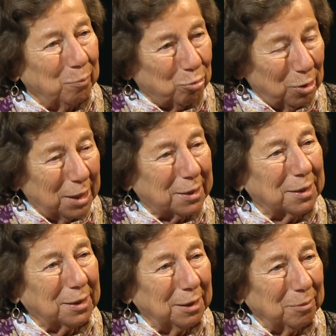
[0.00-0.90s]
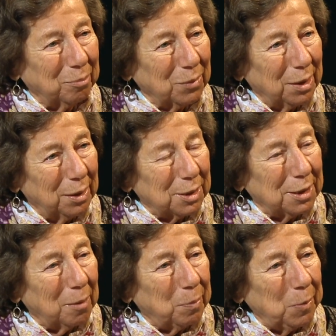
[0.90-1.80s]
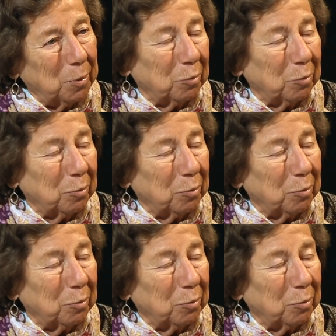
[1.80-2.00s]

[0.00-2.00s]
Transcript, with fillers: practicing so that people